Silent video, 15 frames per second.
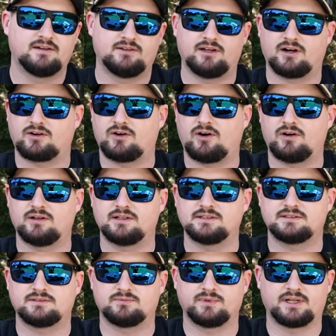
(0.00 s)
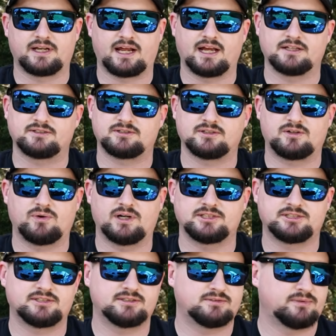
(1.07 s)
Y'all call us, we can answer
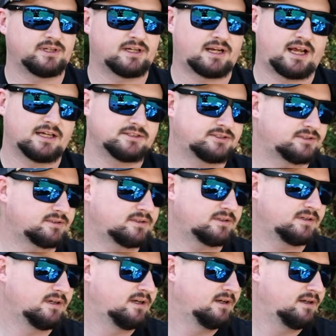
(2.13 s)
questions, we can answer.